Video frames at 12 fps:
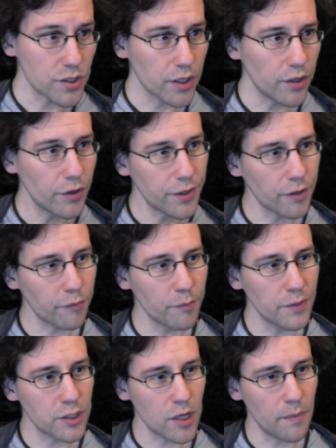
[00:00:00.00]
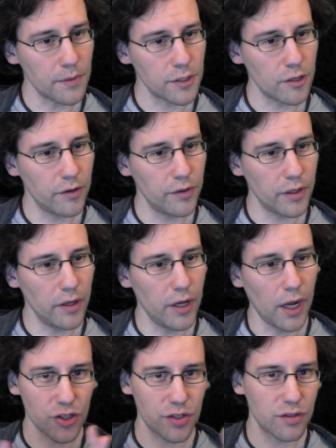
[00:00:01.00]
a single thing from this episode,
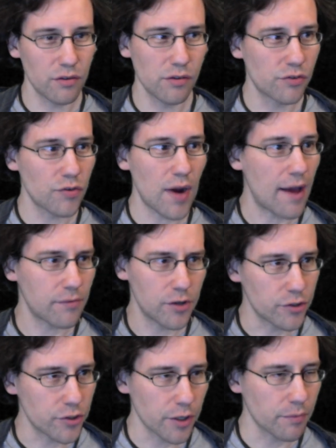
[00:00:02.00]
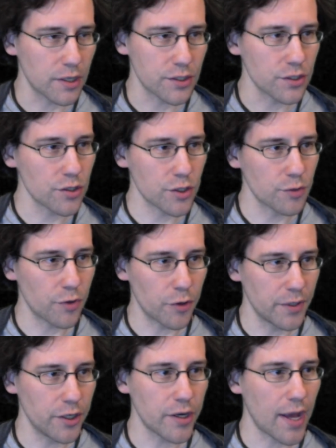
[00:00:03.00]
just draft Nurturing Presences and put
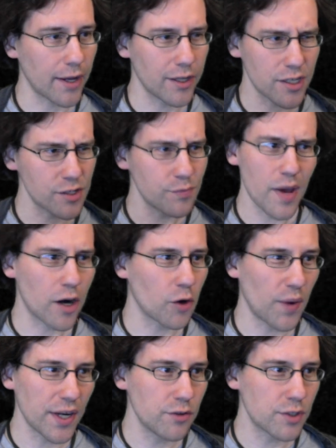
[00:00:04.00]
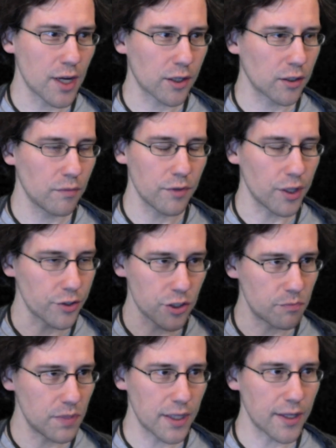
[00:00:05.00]
them in your deck. It doesn't matter when you take them. They'll
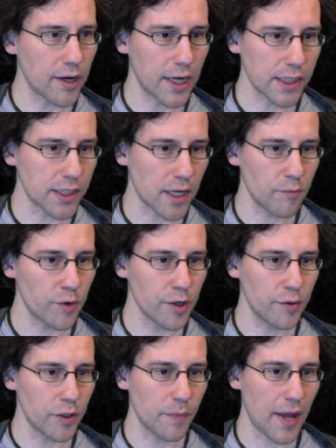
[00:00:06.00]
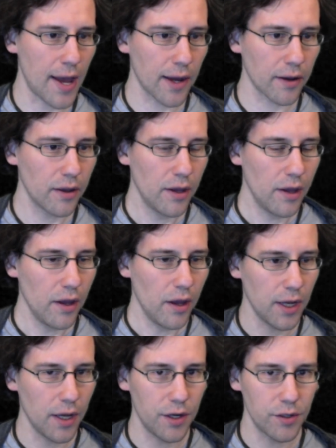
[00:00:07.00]
just be there anytime for you in the pack,
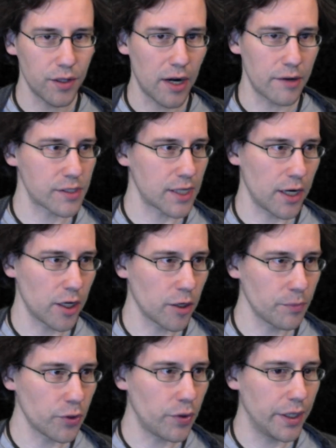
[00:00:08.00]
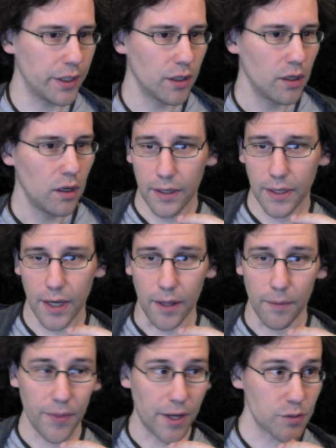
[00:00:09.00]
and they're outstanding in blue-white.
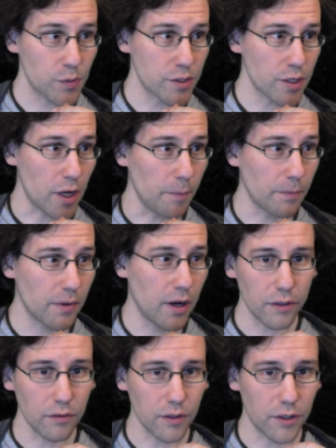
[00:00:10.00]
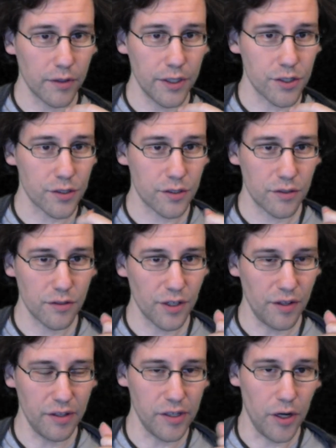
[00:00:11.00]
Yeah, that's what's up. Literally just,
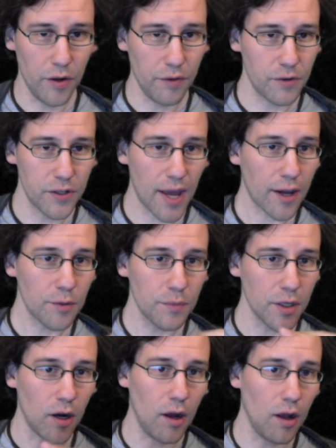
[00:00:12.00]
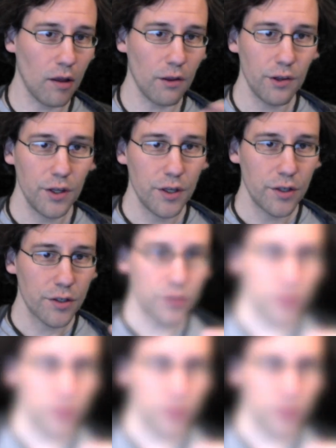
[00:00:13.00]
you know, if your deck can be all